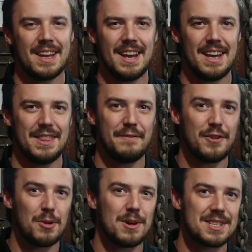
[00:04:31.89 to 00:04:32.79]
The
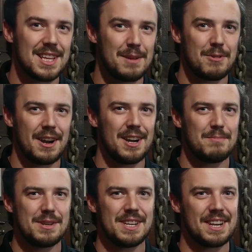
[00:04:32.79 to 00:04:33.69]
Phobos Librarian in
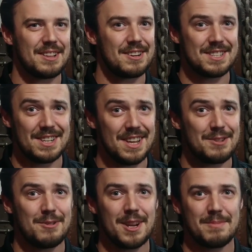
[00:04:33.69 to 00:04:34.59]
particular is another
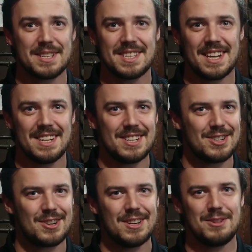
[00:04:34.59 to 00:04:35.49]
one I'm excited to
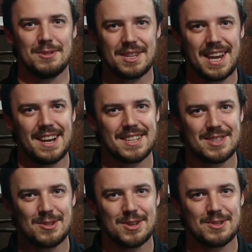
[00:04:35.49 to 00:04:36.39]
turn into a chaos
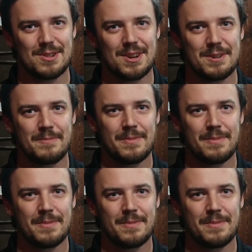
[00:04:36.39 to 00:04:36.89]
sorcerer.